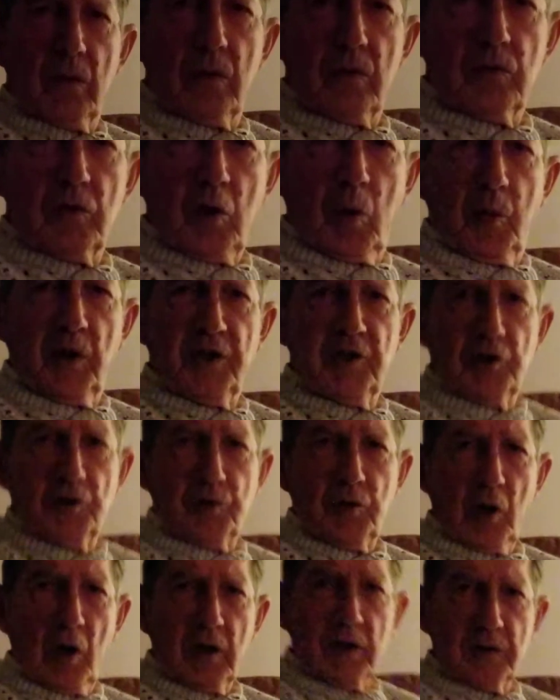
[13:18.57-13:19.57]
nobody's
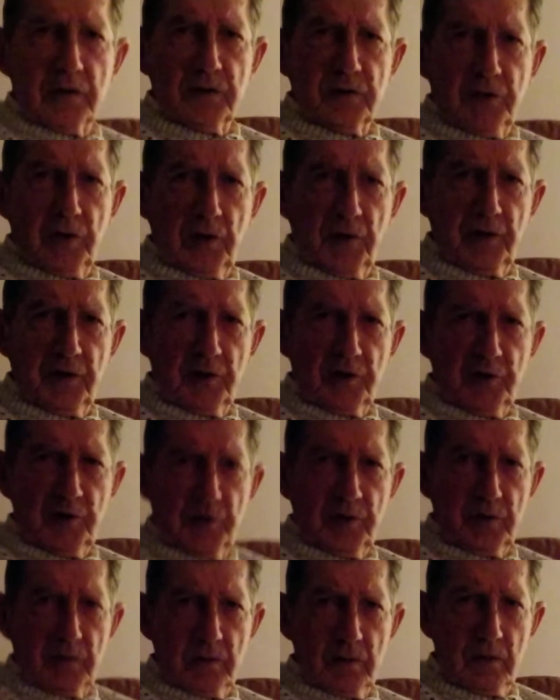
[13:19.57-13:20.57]
talking to this
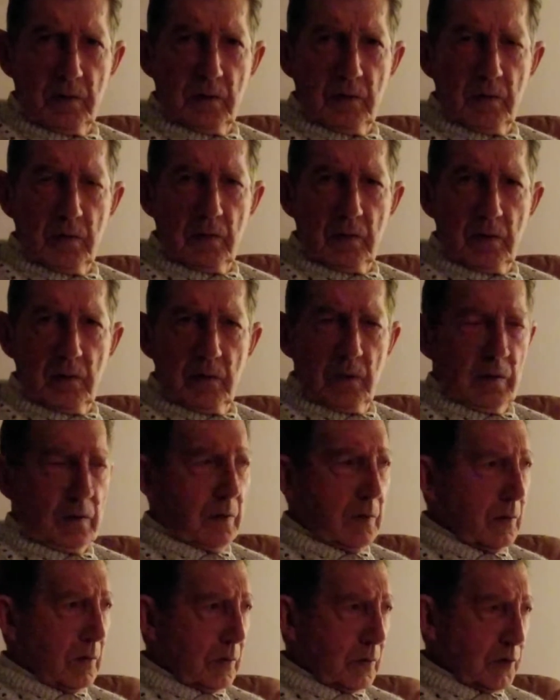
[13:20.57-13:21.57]

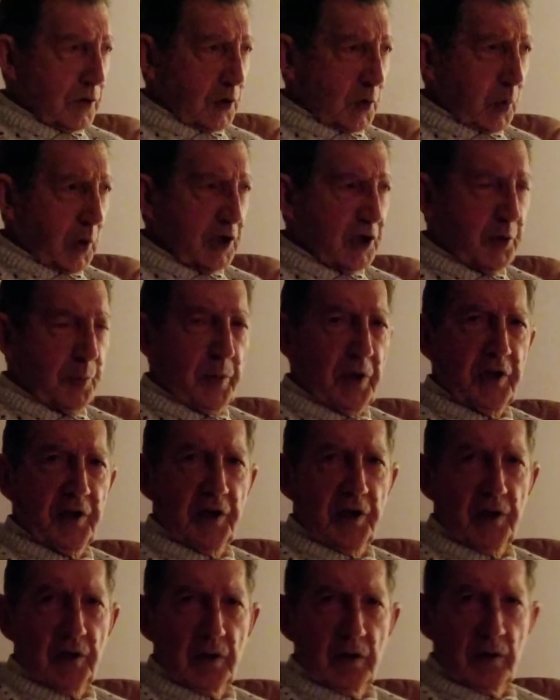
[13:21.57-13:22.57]
switchman
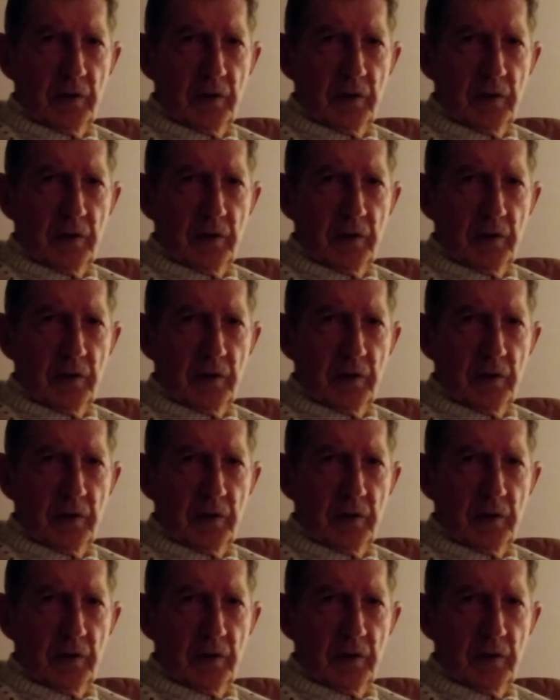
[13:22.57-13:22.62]
here.